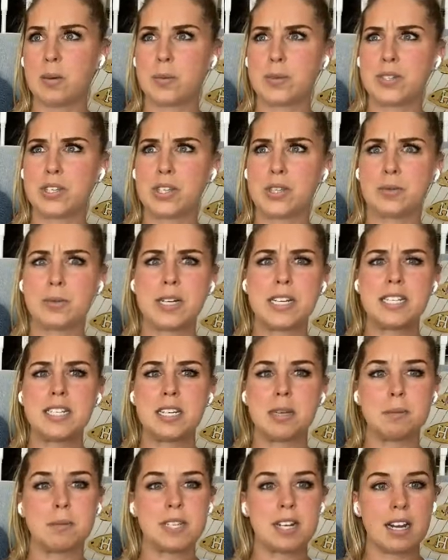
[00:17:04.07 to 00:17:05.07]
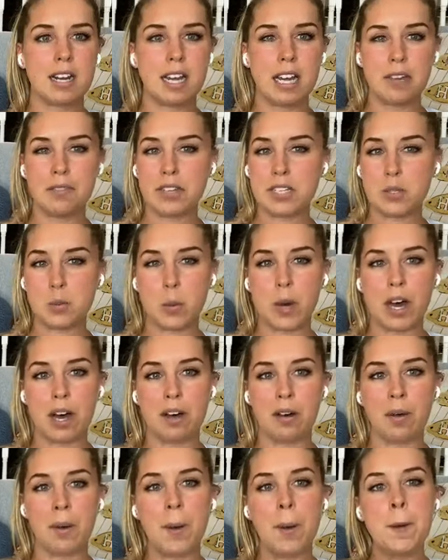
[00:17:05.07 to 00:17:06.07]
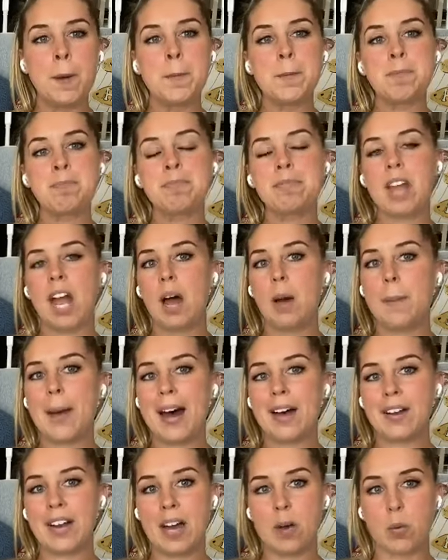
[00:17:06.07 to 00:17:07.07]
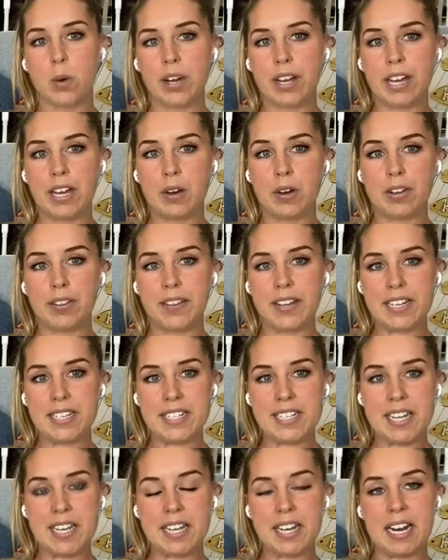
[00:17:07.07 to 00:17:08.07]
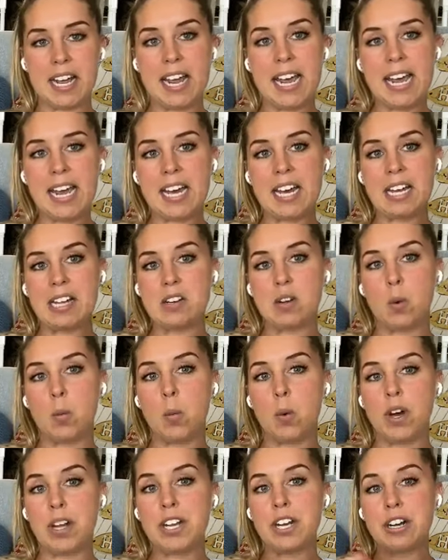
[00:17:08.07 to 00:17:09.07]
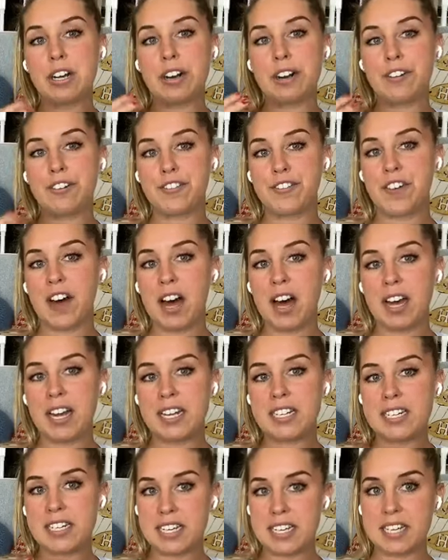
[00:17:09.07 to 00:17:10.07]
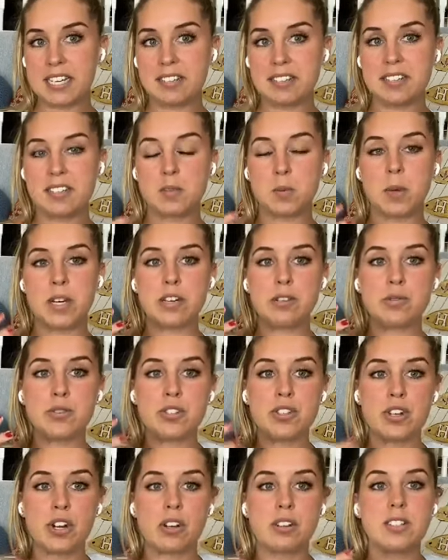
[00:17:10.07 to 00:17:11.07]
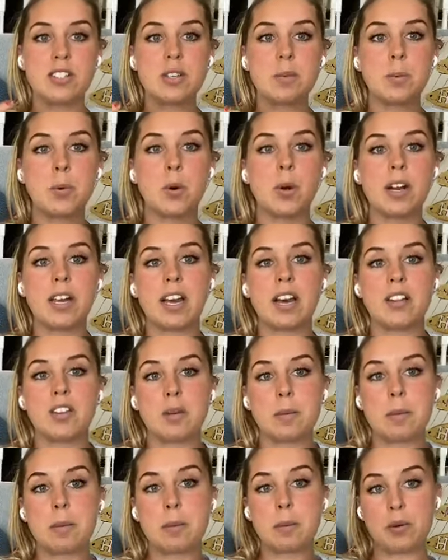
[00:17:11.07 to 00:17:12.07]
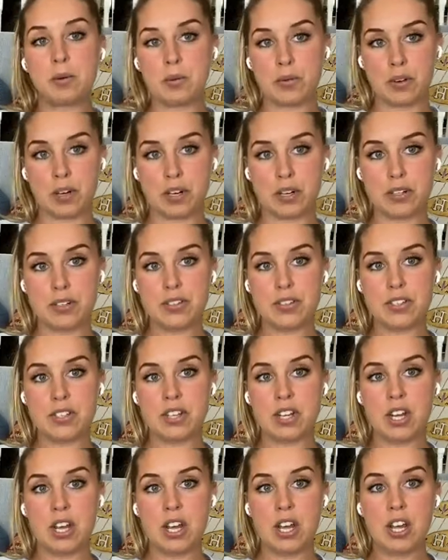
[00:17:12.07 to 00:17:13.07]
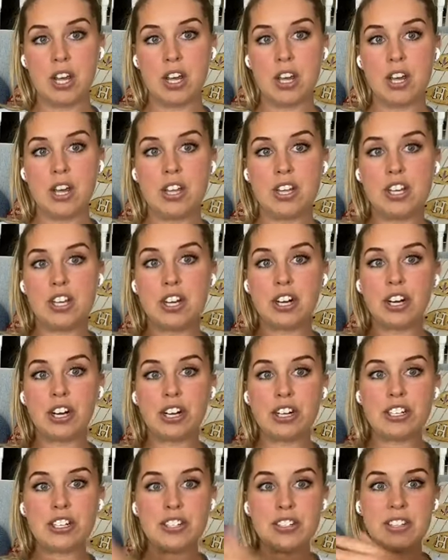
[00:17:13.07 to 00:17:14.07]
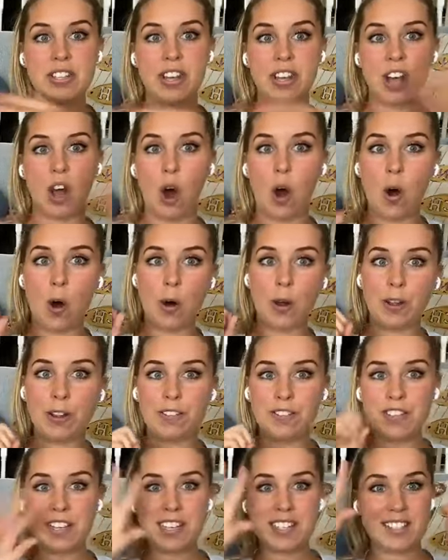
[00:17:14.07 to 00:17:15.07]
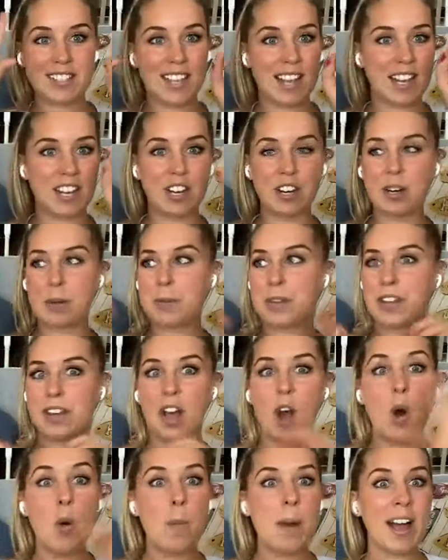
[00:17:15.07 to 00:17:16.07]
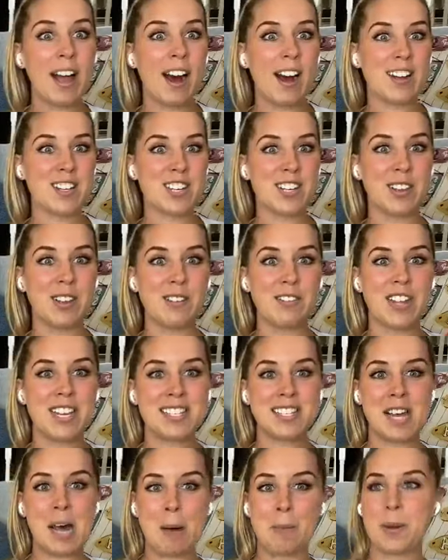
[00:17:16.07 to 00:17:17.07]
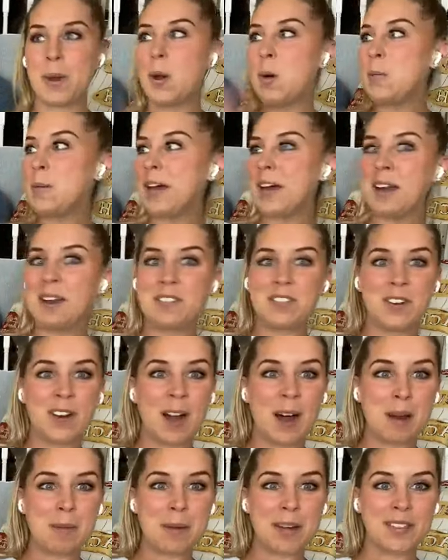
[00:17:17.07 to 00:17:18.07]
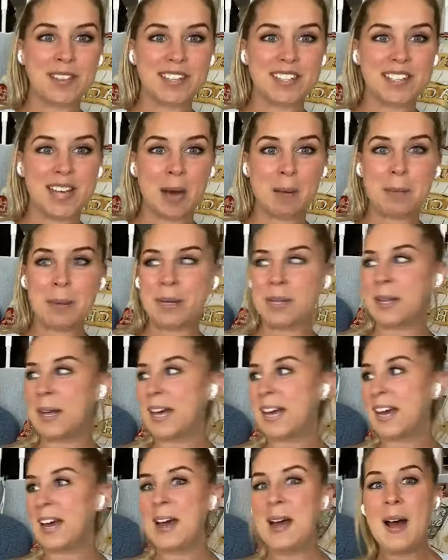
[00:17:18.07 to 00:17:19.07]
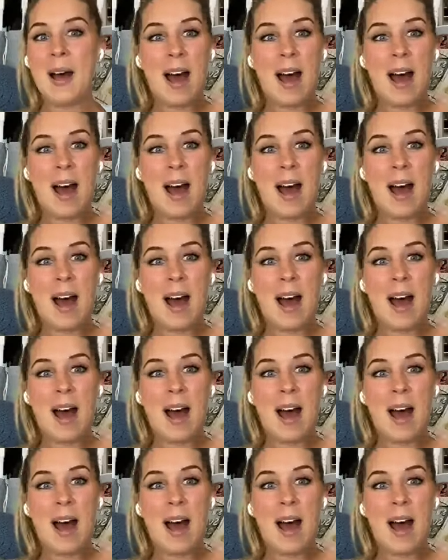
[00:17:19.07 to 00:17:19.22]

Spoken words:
it was 3 tips that I gave as well about networking on LinkedIn. And what you're going to find is when you start supporting other people first, you're just like all of these, like you're going to be like, oh my gosh, I love that topic. Oh my God, I forgot about that topic. Like